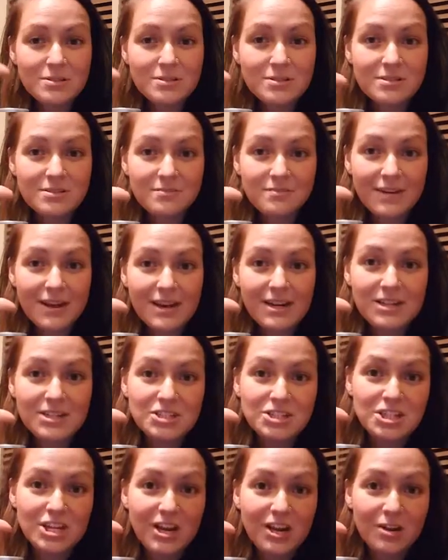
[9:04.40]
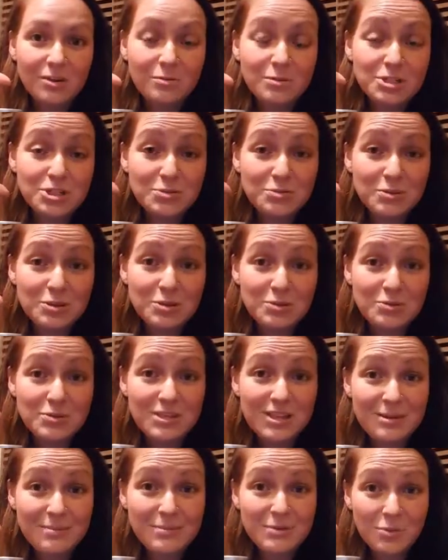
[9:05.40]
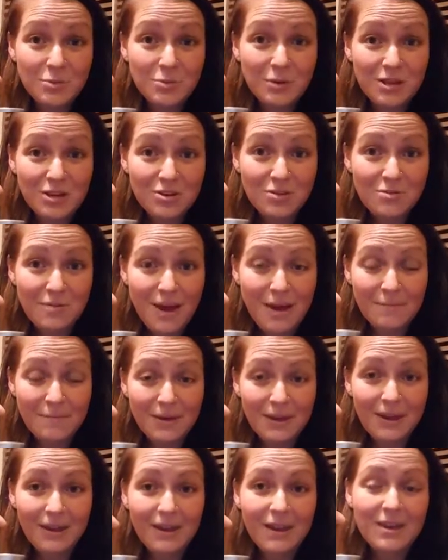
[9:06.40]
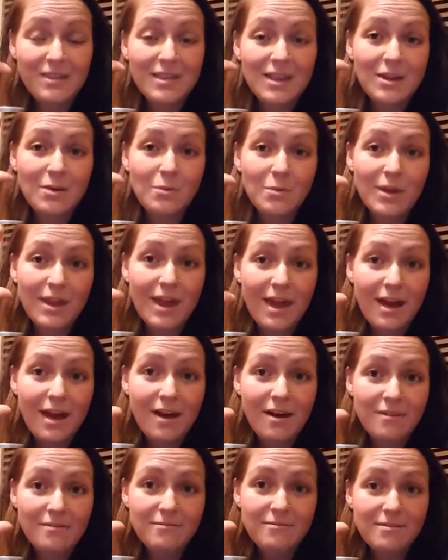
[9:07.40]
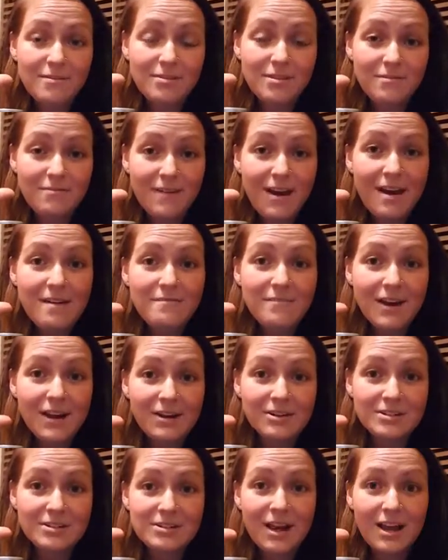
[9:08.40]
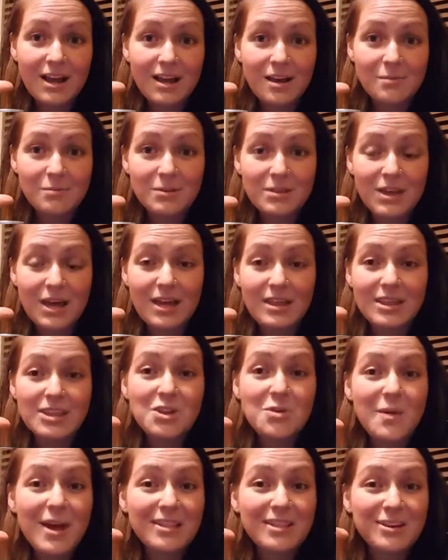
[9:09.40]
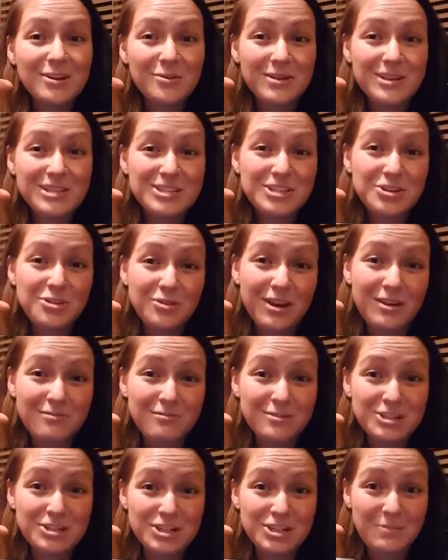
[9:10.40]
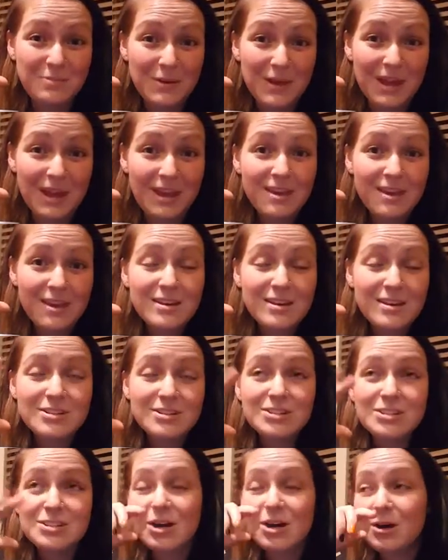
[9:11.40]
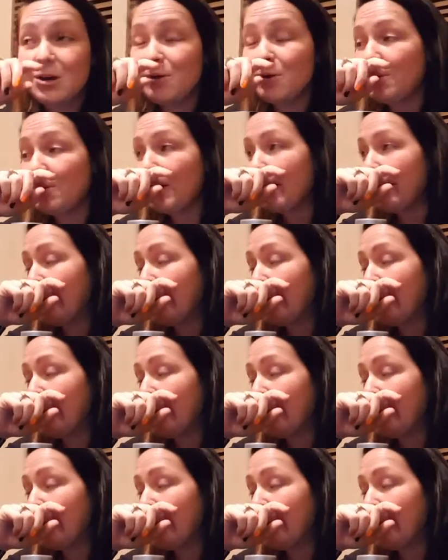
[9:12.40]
defining gel, which you would use in between your wrapping, and then we have the fat fighters that come with that. Then you add the greens and you'll get free shipping. So